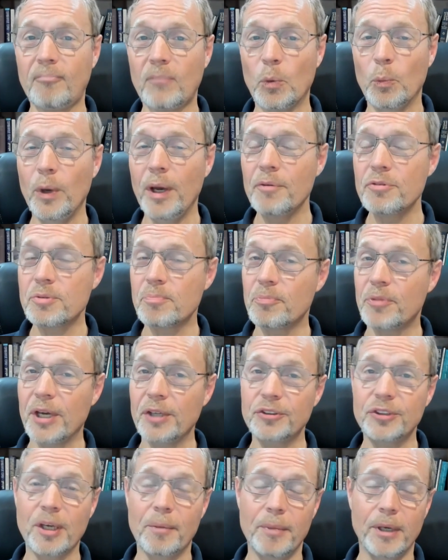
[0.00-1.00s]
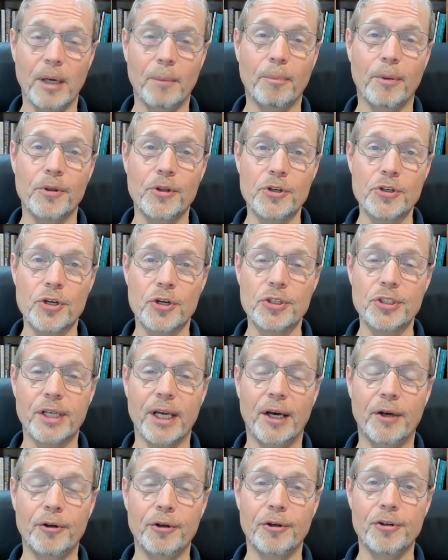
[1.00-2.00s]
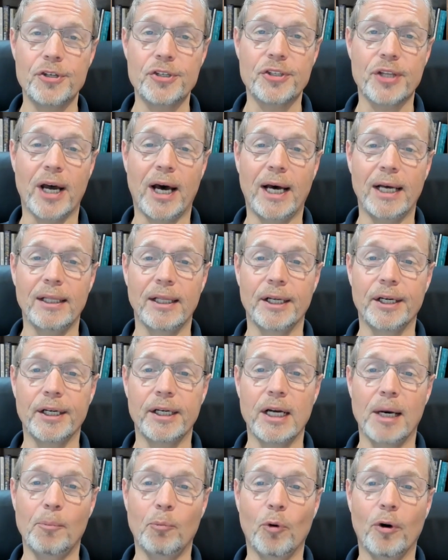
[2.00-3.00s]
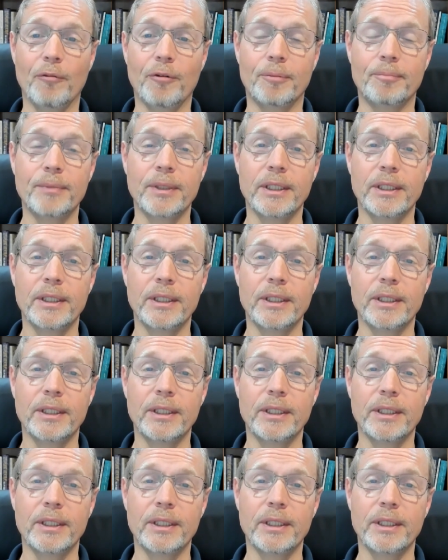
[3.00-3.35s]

We have some things coming up on the church calendar just to highlight a couple of them.